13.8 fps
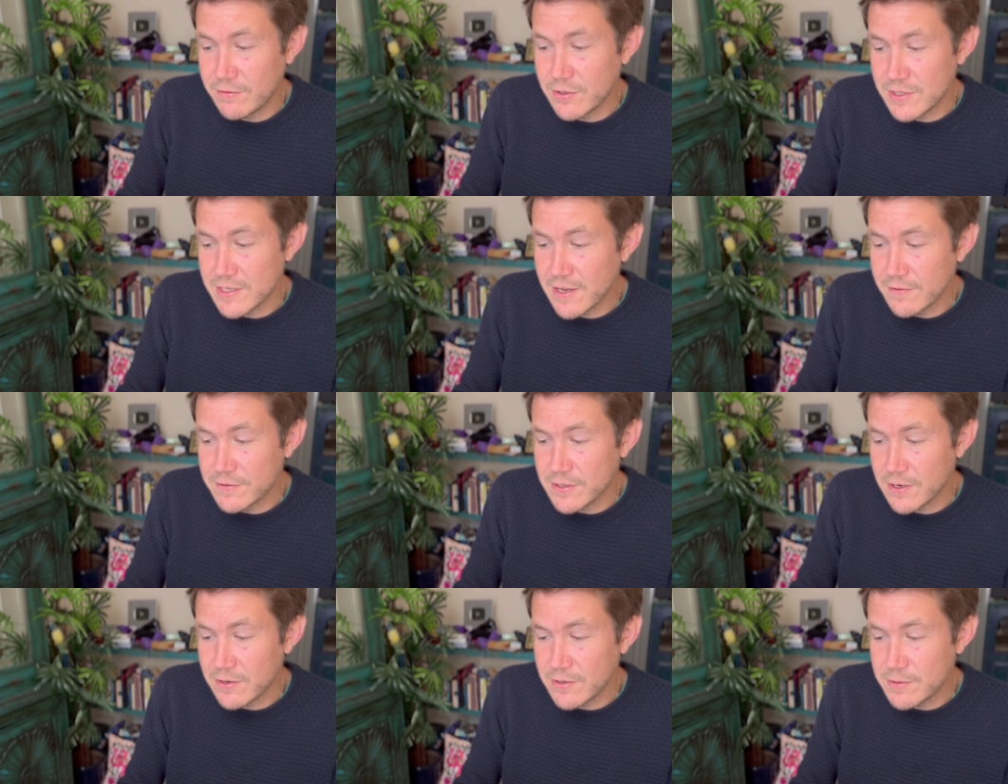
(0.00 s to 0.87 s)
yourself,
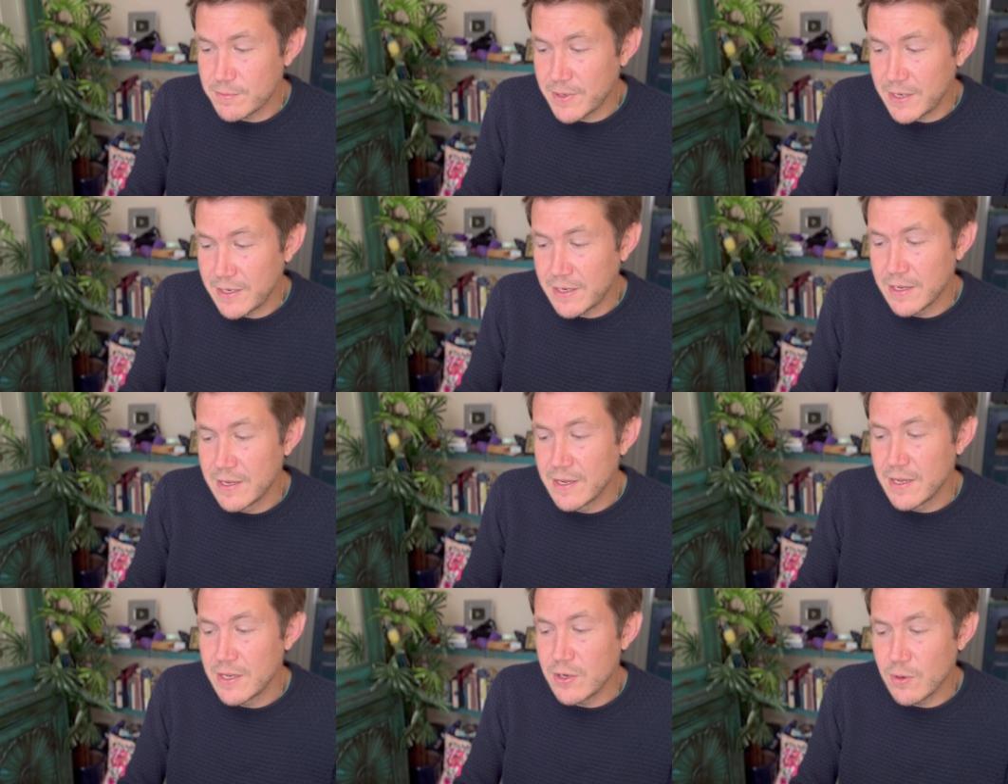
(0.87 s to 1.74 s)
so to speak.
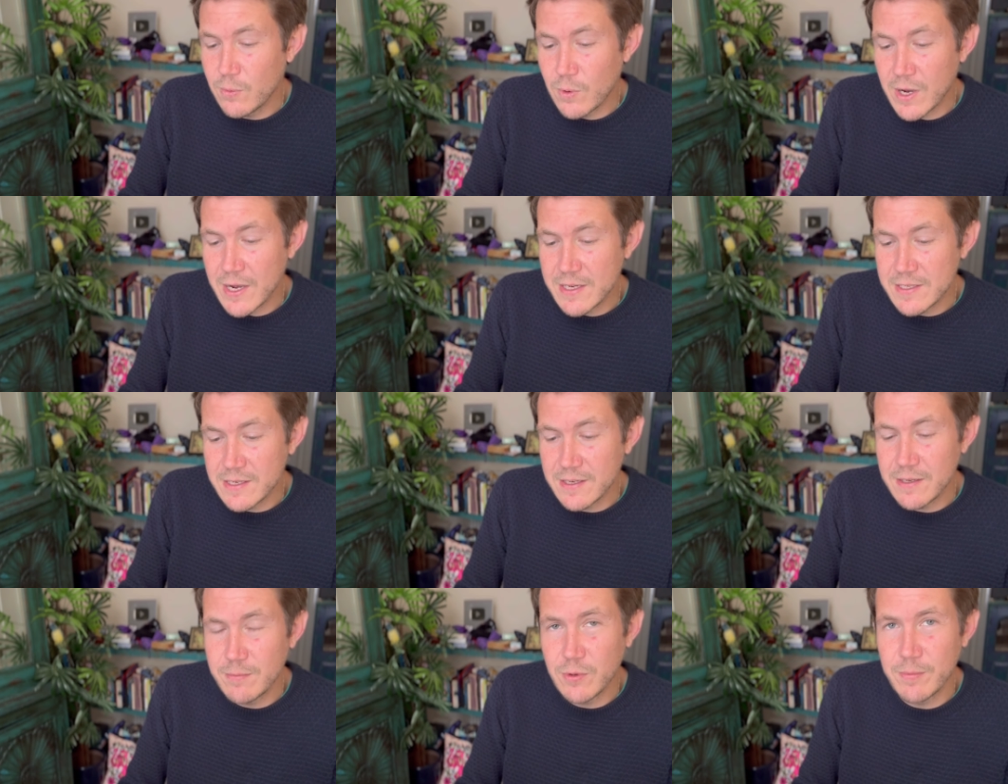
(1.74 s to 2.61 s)
You're wiser
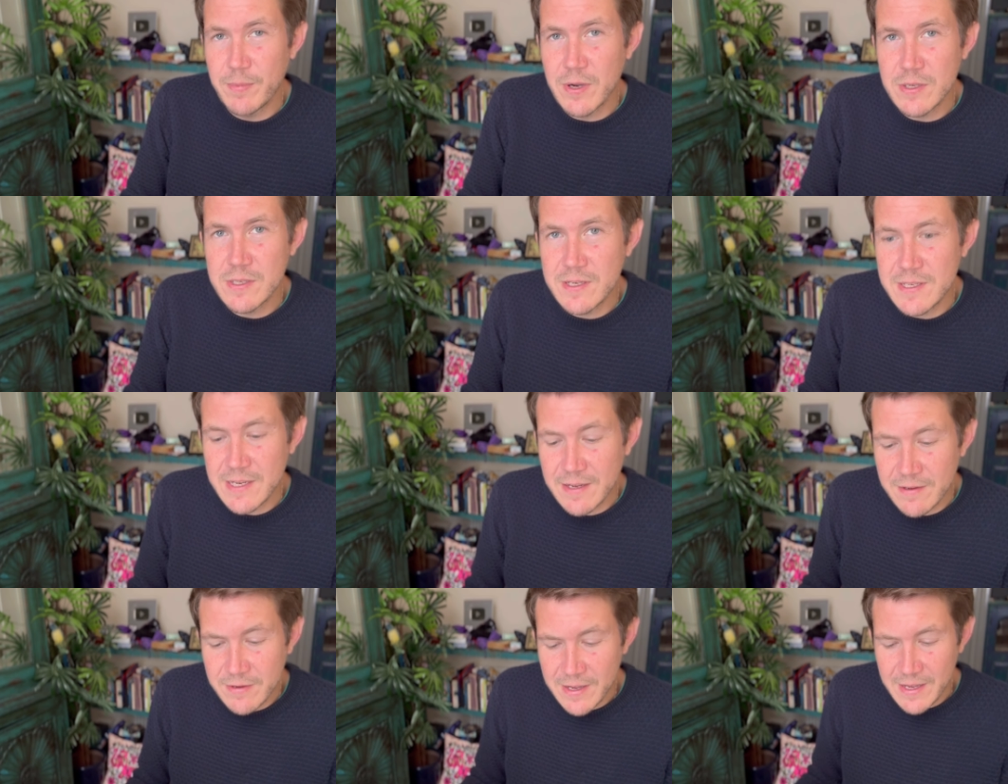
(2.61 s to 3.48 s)
and more
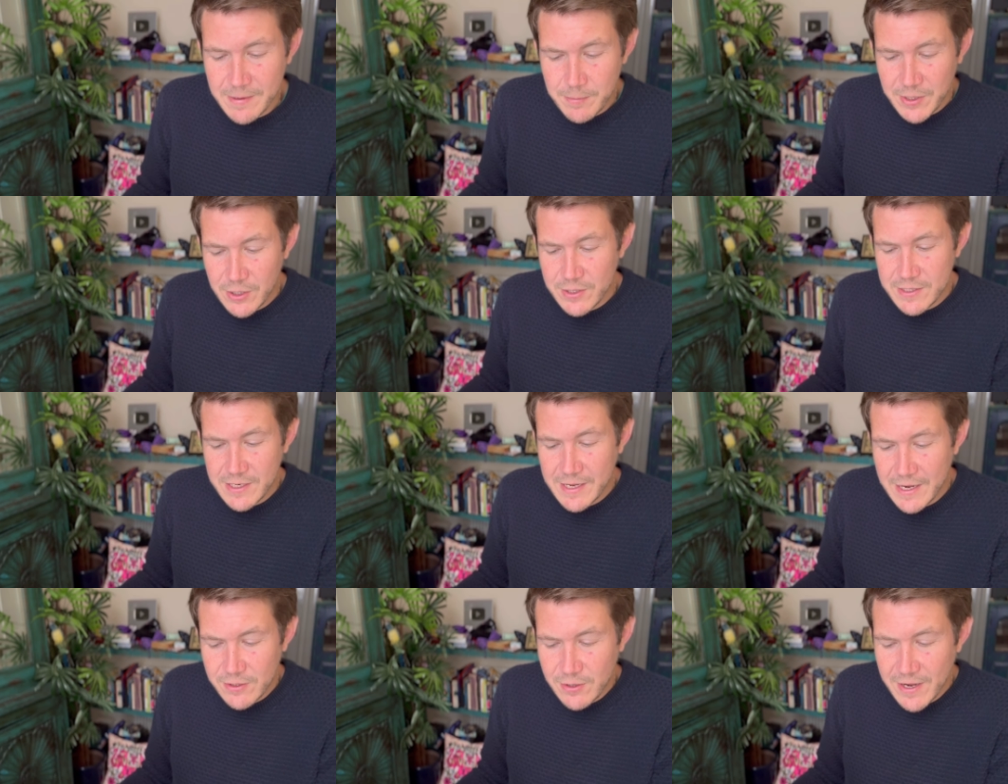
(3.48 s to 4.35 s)
positive because
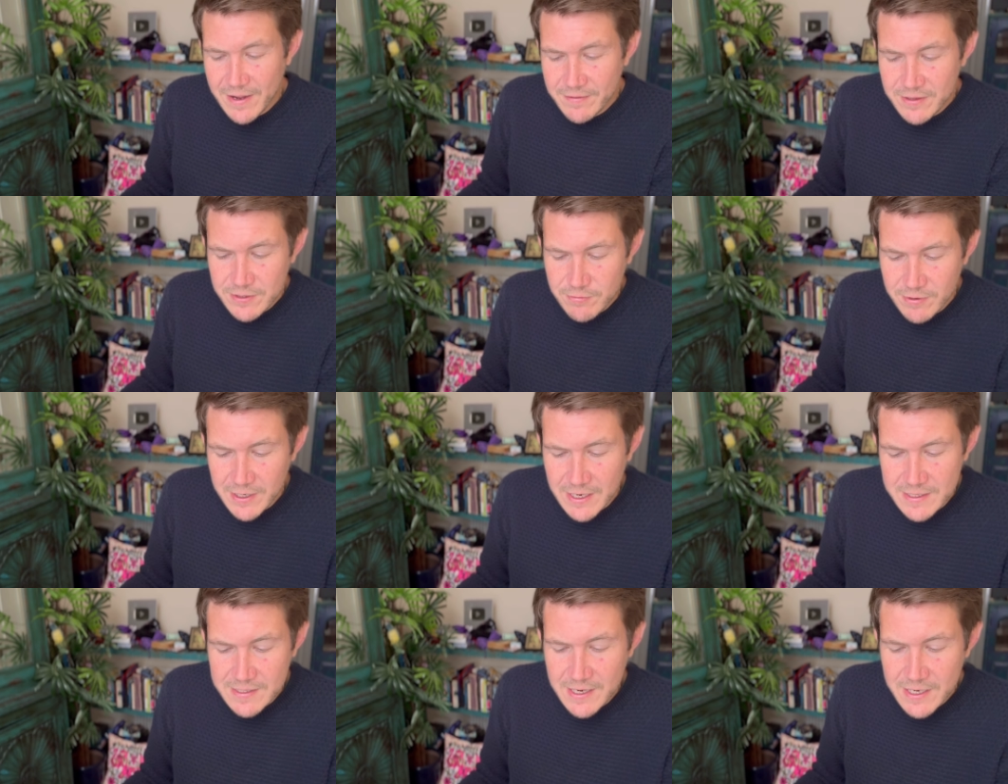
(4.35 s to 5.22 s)
again, you have this
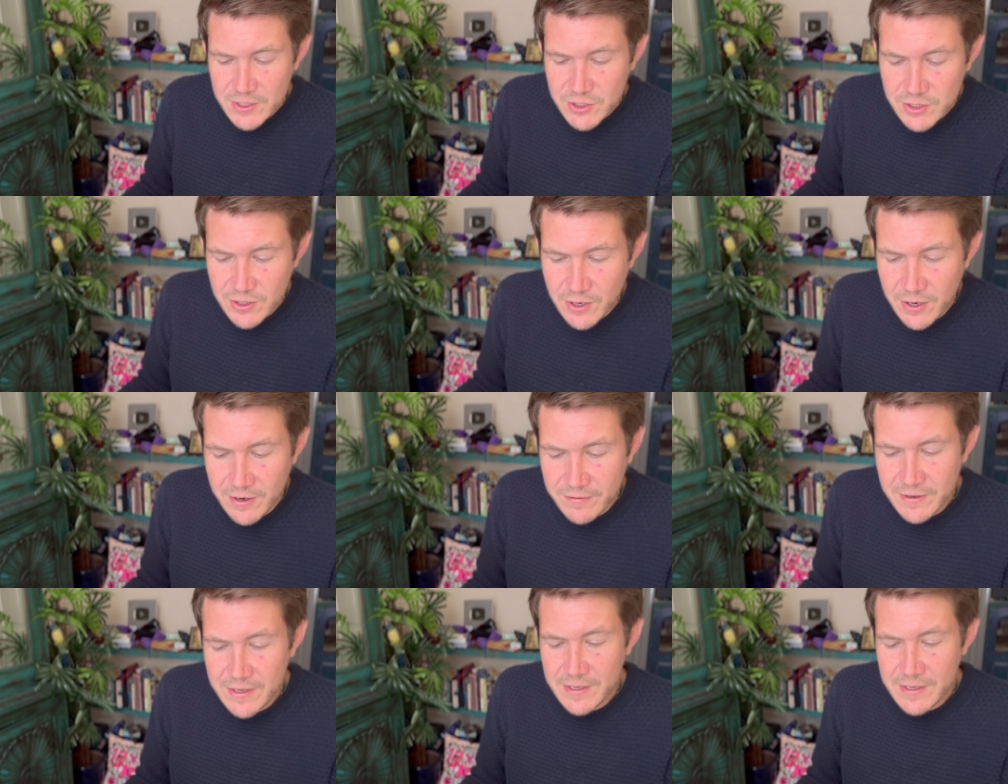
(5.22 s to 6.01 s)
realization of